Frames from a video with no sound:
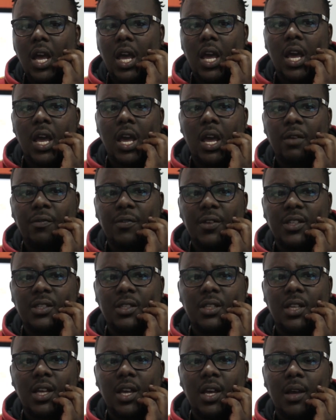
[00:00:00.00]
If
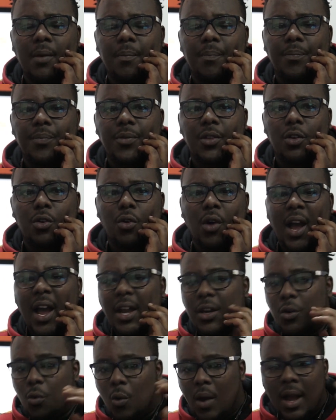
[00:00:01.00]
it's you know,
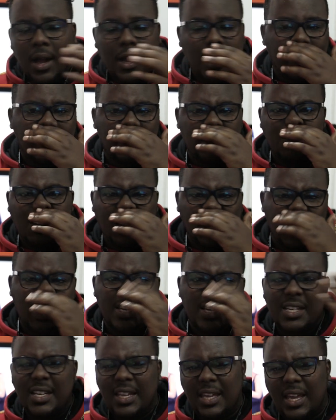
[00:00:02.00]
hard work, I give
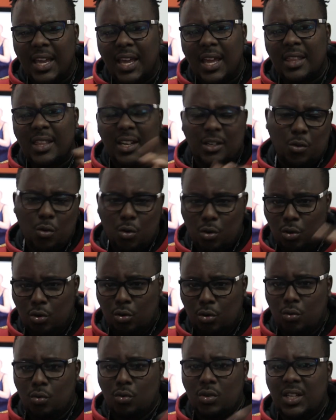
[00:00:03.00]
Akina DK, that whole
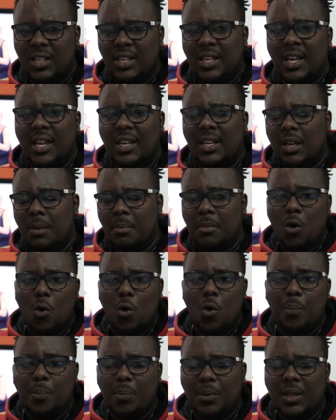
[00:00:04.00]
crew, DK, Akina
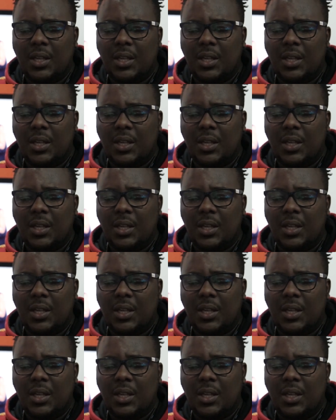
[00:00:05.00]
Pop,